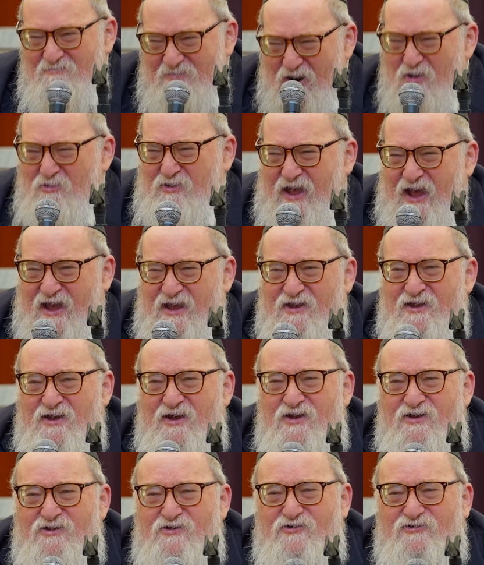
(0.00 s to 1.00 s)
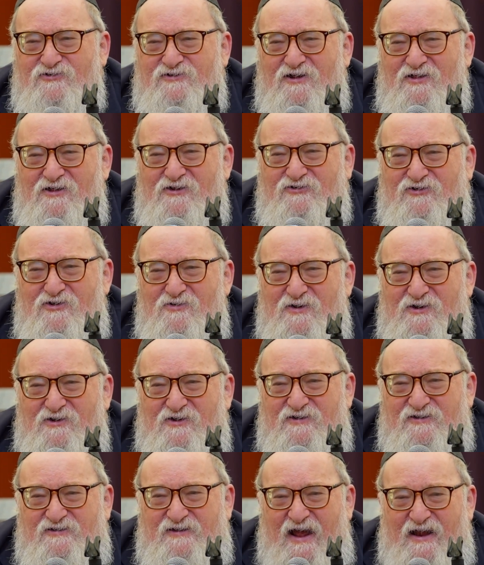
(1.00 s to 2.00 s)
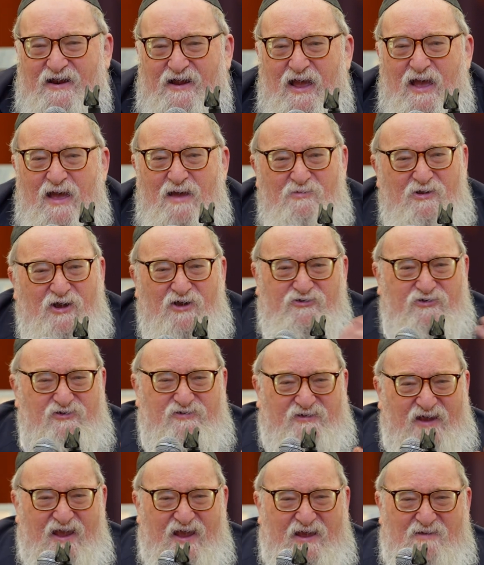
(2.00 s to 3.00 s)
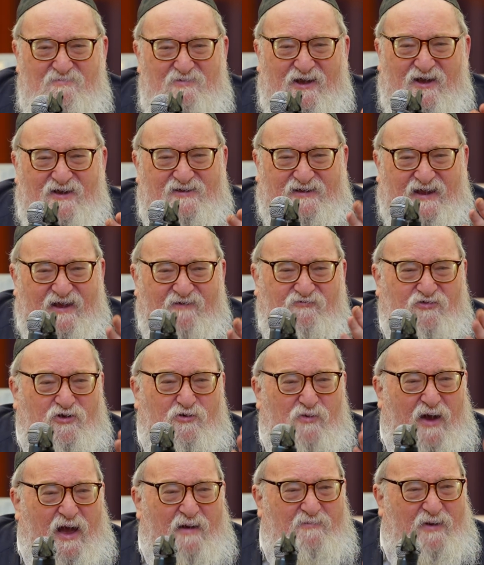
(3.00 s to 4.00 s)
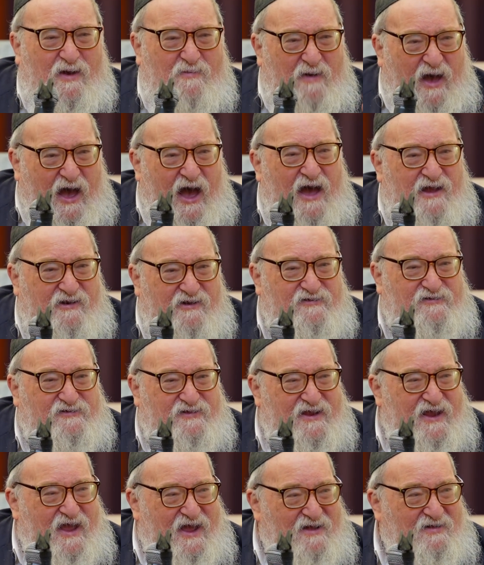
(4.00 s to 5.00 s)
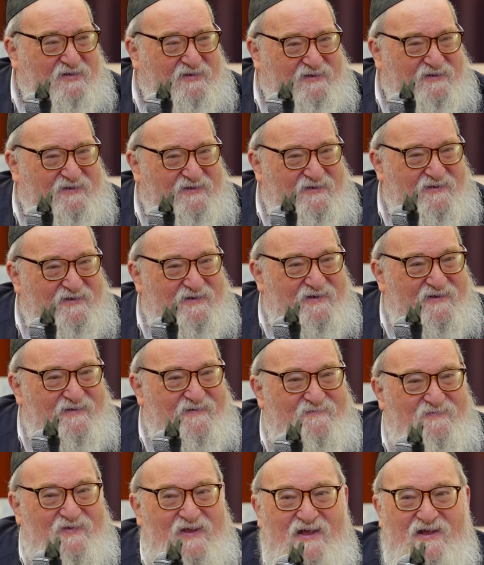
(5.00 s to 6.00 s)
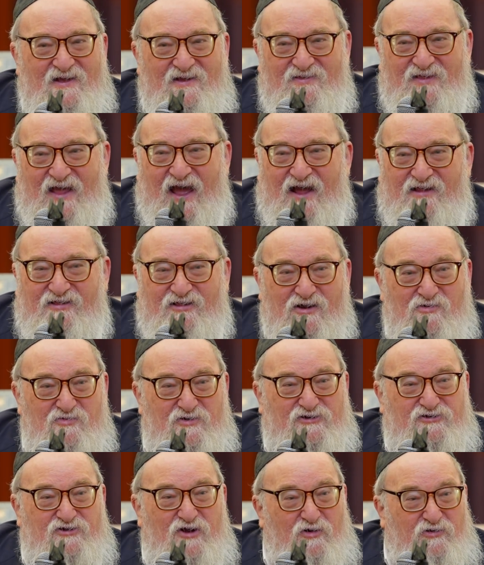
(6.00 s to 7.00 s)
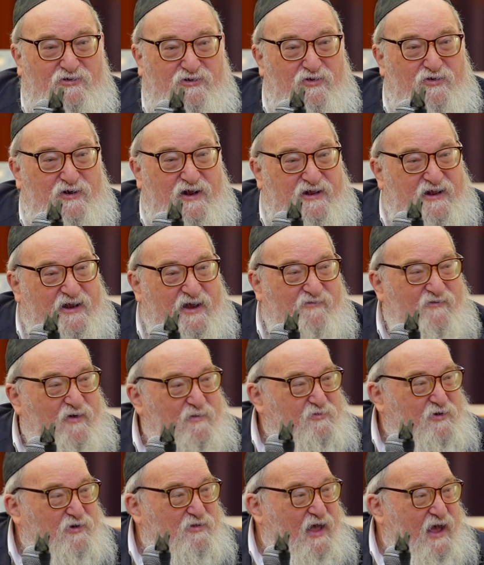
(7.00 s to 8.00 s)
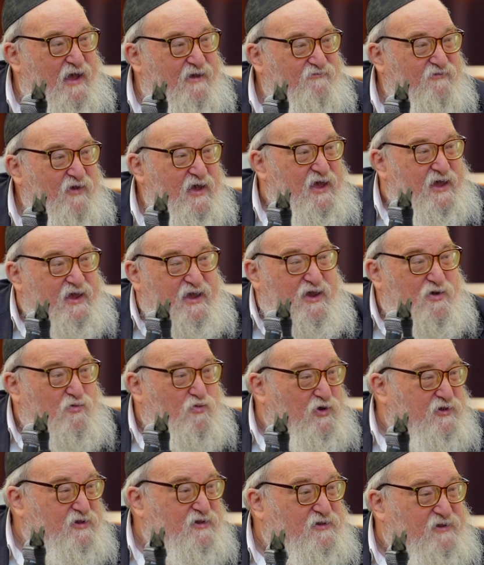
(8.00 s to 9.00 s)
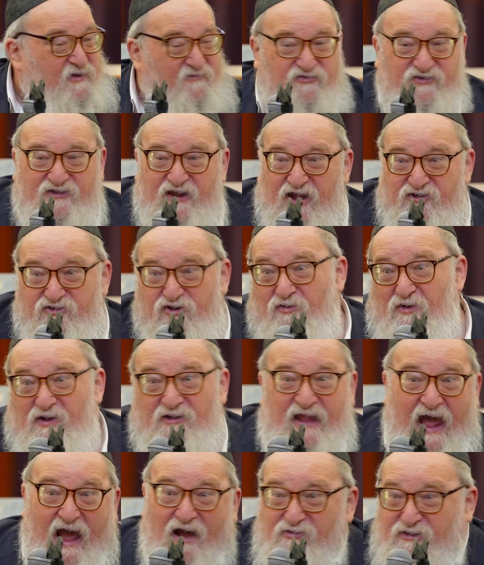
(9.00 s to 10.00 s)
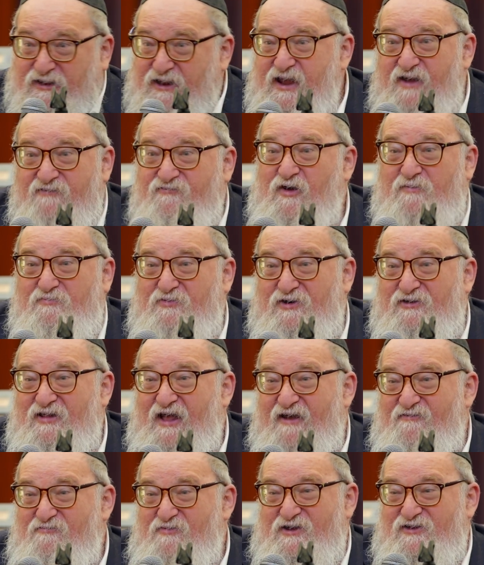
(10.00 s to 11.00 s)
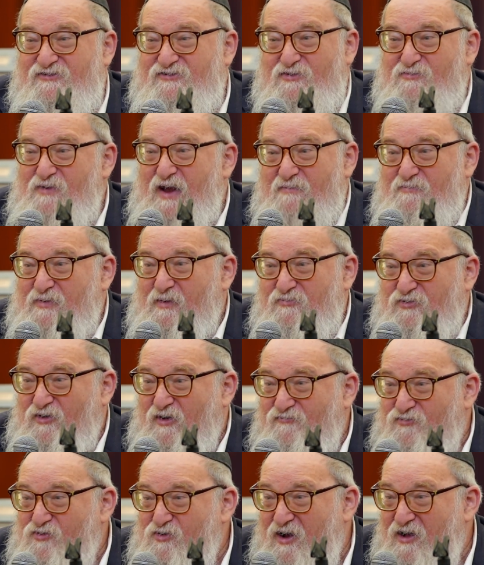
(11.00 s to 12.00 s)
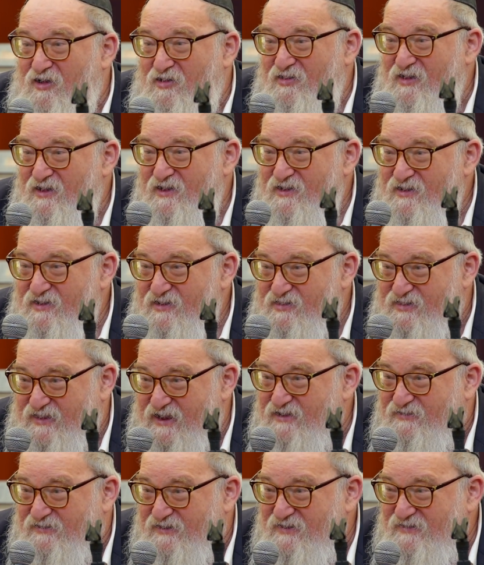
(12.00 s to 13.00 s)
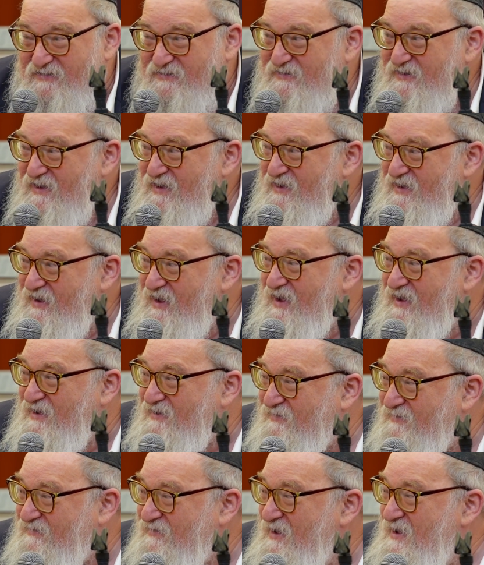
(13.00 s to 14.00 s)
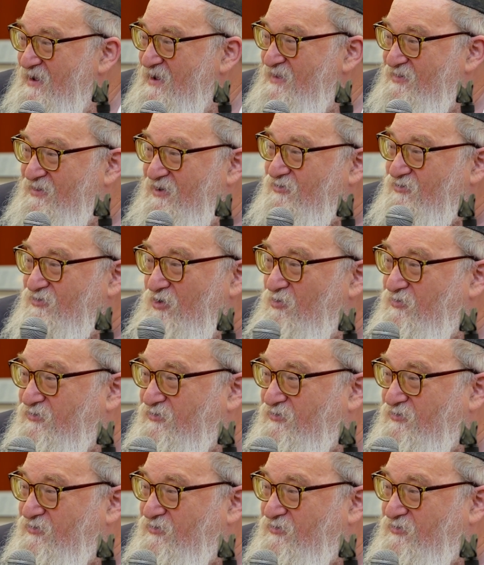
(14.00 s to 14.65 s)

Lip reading: But okay, you're still a Jew in good standing. Because you see, because if the Rambam honestly held that there was no duty to give up your life, he wouldn't have said you're allowed to give up your life, because the Rambam's overall thesis is there's no